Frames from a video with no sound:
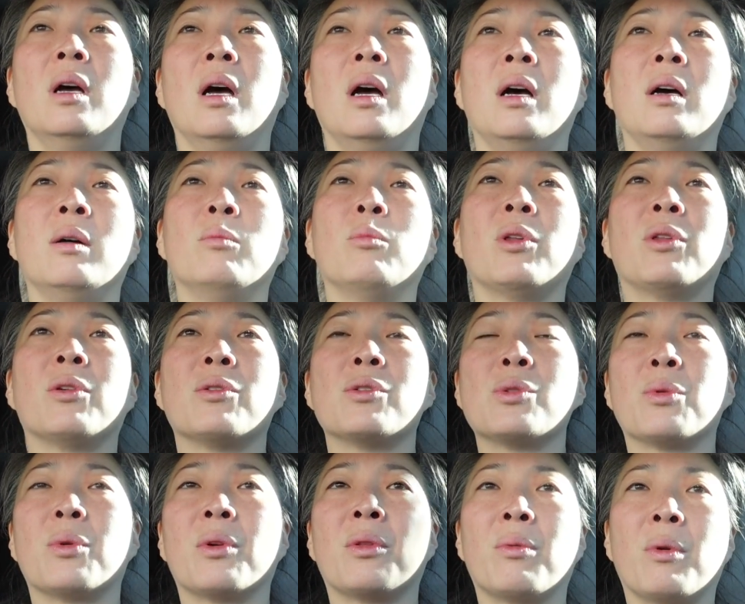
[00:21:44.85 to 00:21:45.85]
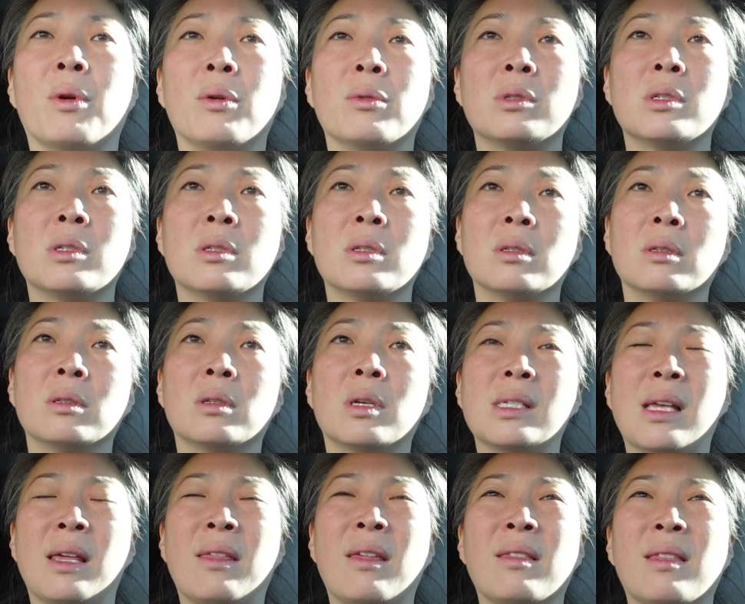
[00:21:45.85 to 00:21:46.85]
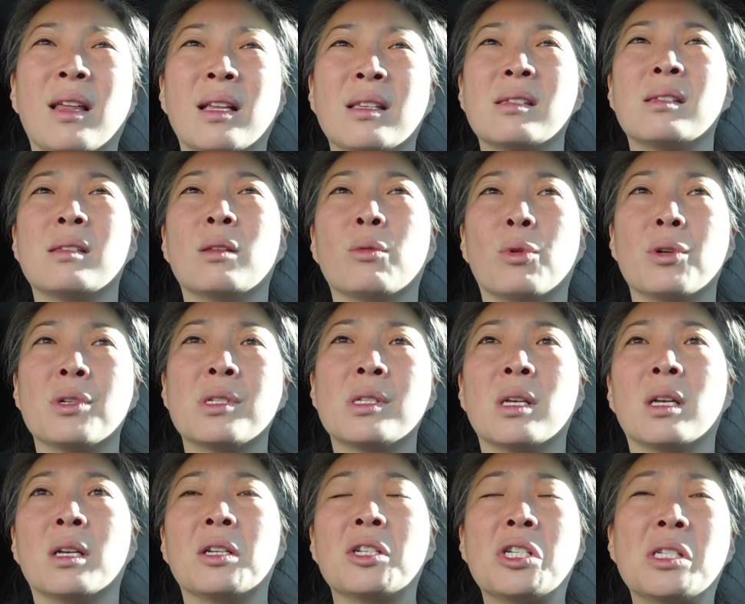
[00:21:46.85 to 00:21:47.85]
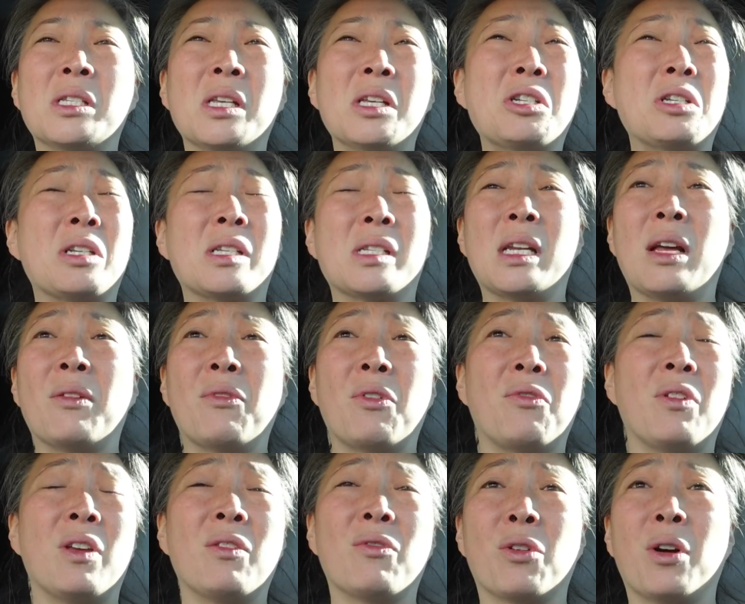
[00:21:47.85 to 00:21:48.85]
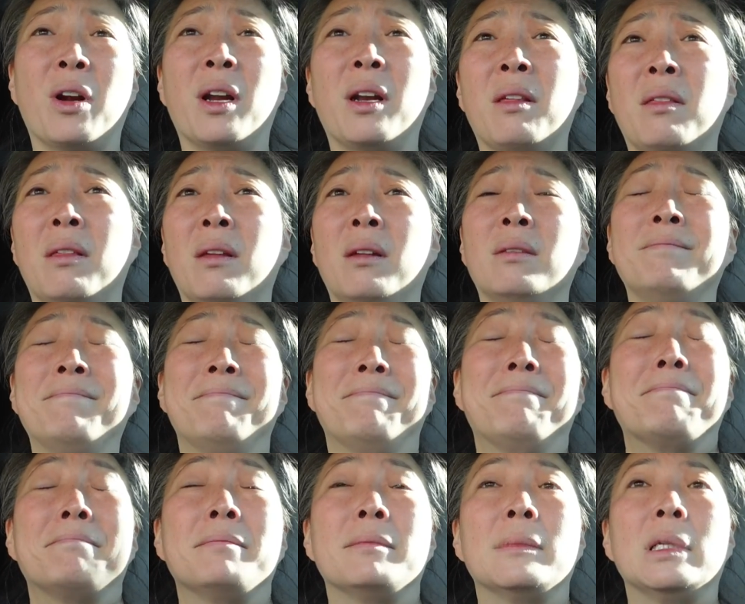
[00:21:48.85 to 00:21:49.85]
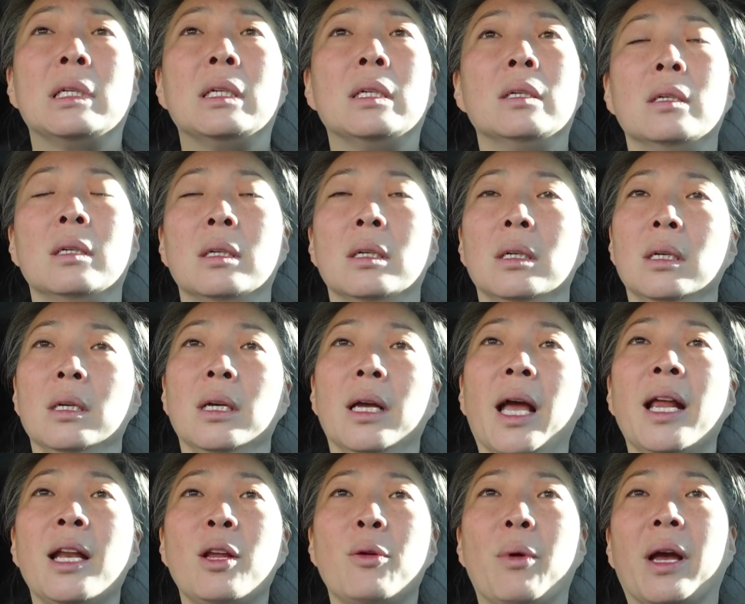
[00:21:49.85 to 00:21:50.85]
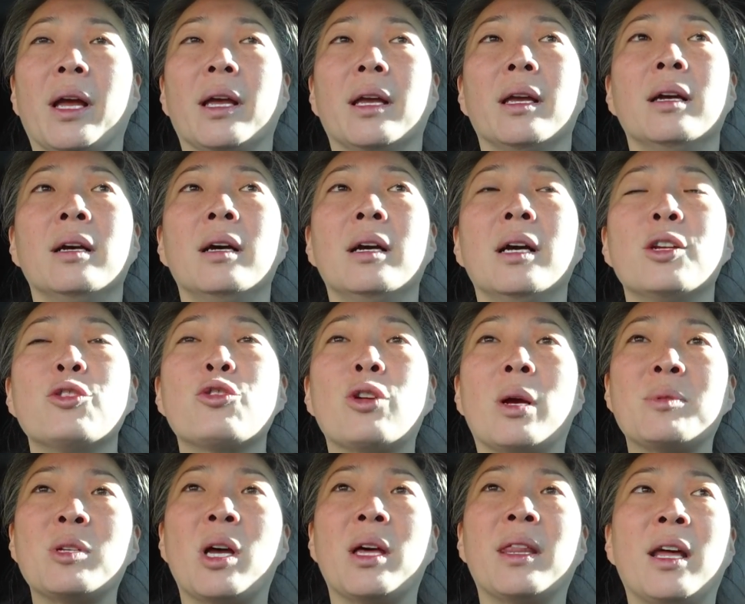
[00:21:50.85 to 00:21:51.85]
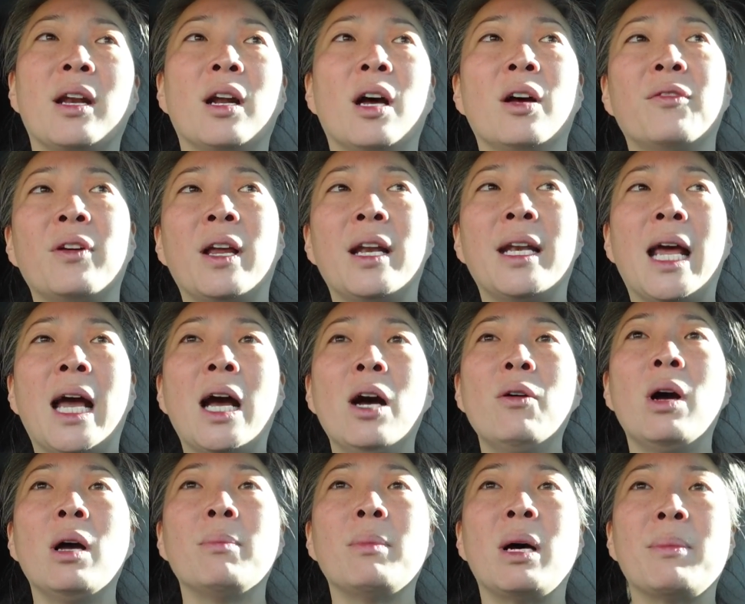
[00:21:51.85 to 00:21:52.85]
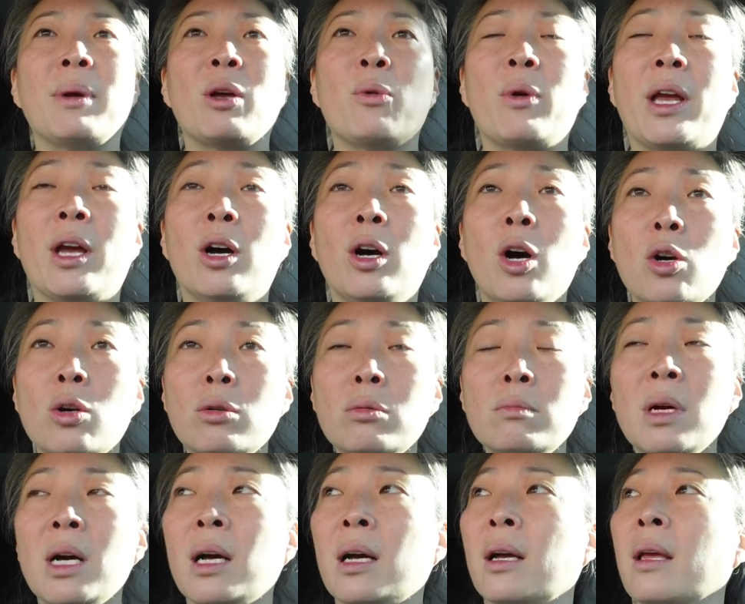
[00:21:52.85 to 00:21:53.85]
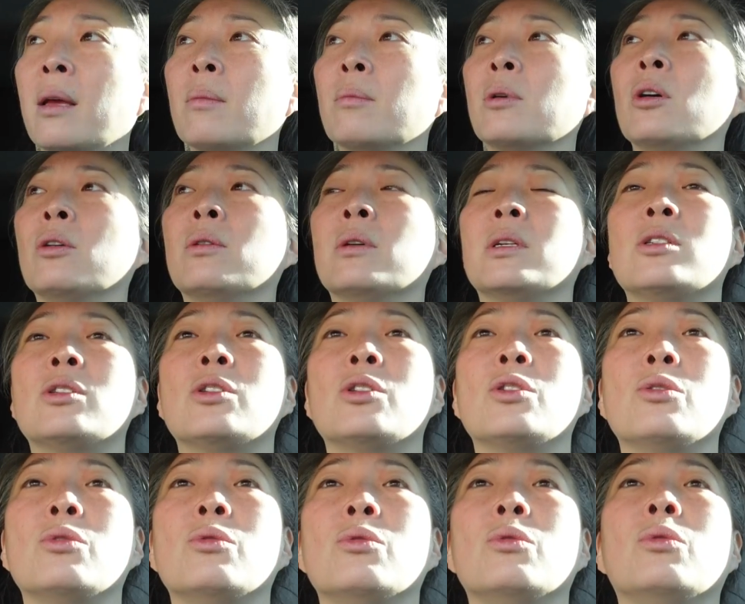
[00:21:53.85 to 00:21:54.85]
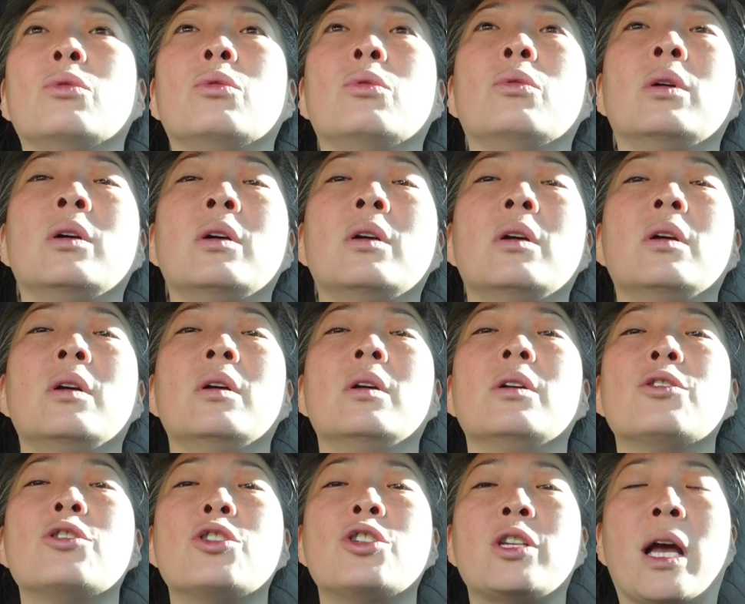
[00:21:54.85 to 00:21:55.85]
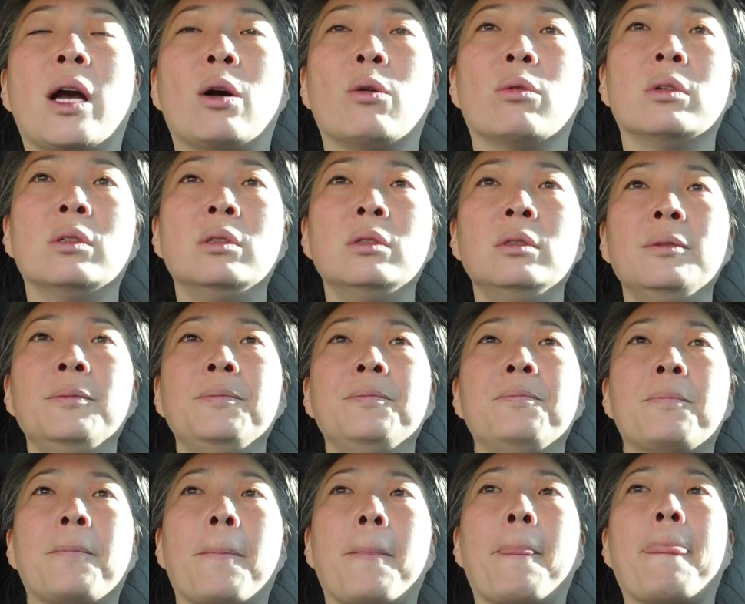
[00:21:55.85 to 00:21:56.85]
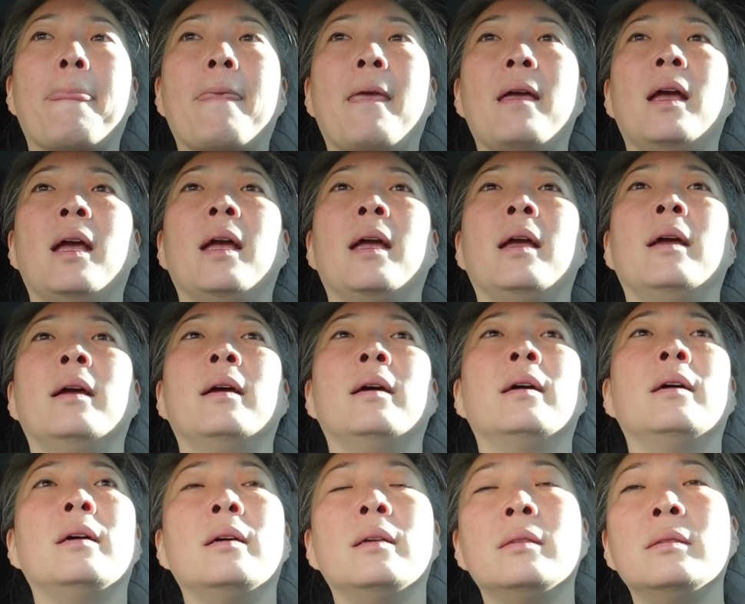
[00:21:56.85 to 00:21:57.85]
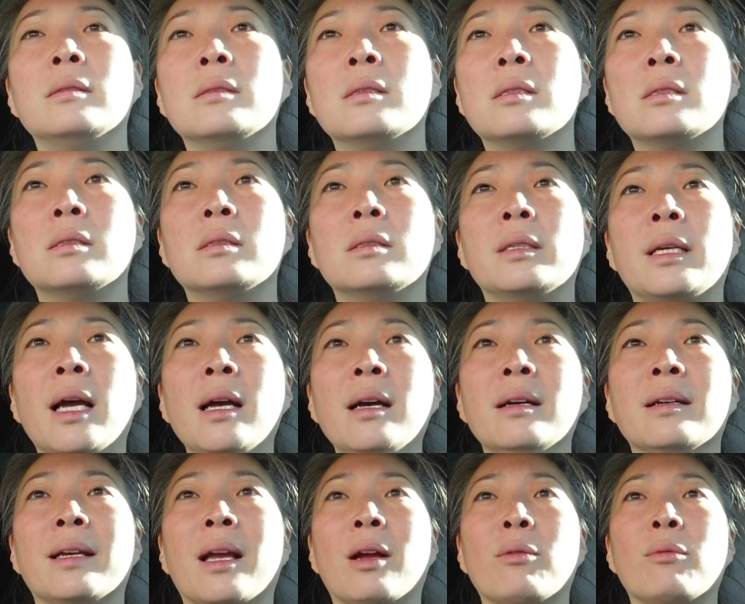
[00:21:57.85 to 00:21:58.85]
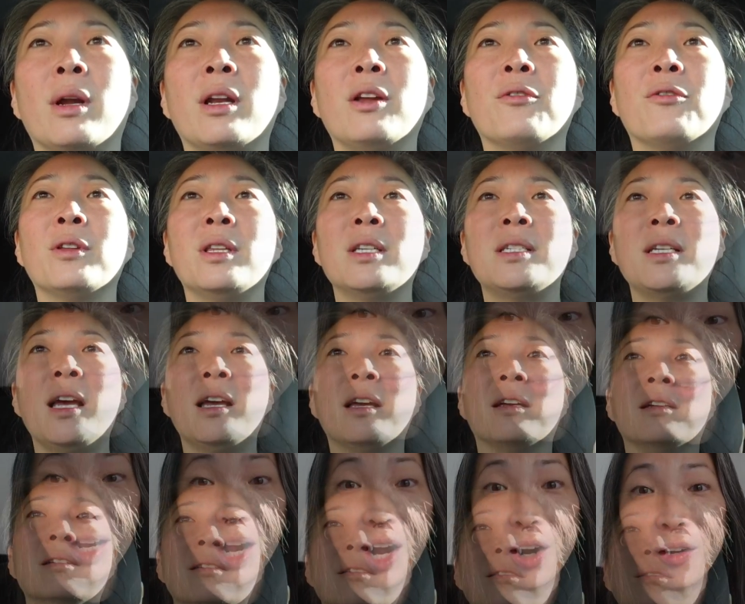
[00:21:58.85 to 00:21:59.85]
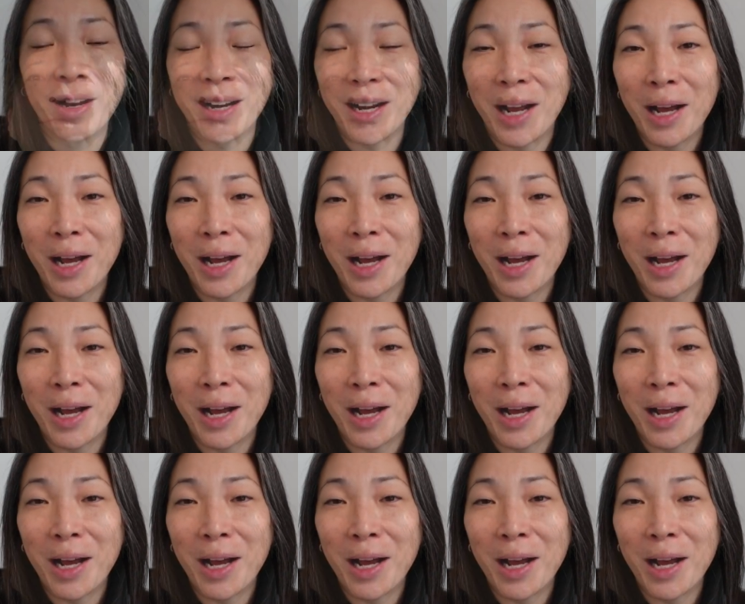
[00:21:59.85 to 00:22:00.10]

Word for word: um, with her sore throat. Because I think that's the worst thing. She says she doesn't have a fever or anything. Anyway, I dropped all that off and now I'm on my way home. I am going to shower and yeah, and get ready for the day. All right,